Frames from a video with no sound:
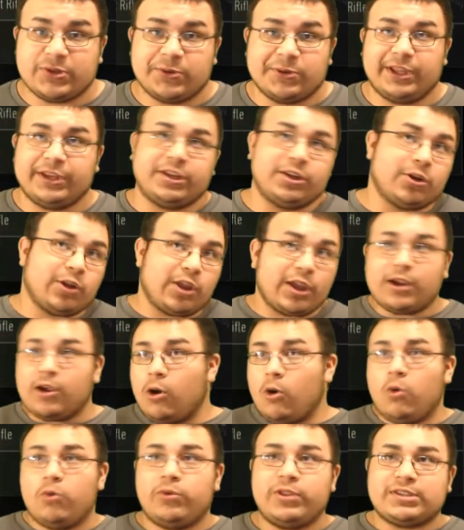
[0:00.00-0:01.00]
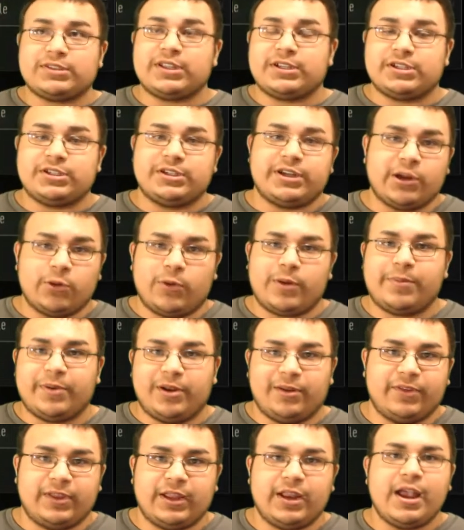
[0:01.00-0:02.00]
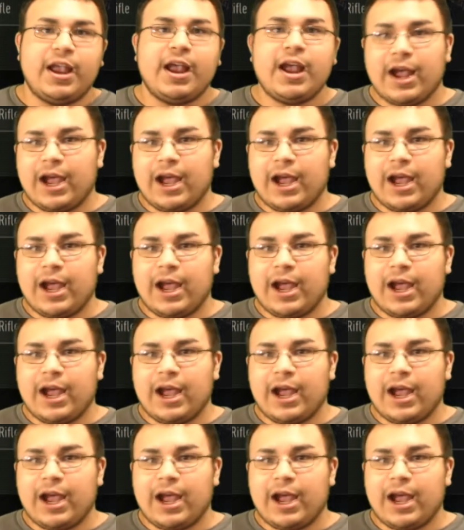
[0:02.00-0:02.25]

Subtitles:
So like you're like, oh, this legendary weapon of it,